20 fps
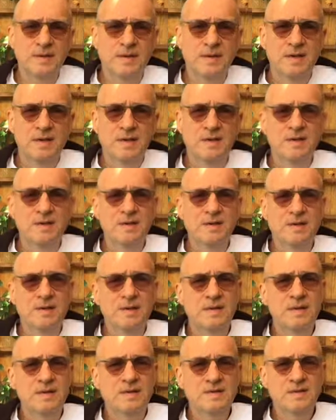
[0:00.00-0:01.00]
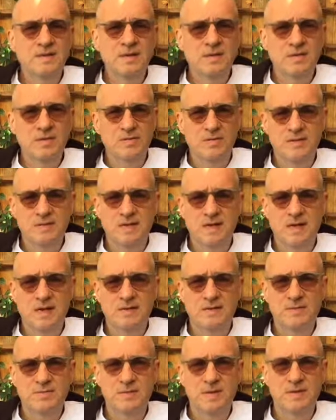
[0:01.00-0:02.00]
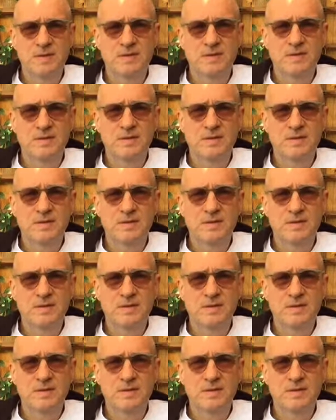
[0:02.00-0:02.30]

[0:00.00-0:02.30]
In insecure attachment,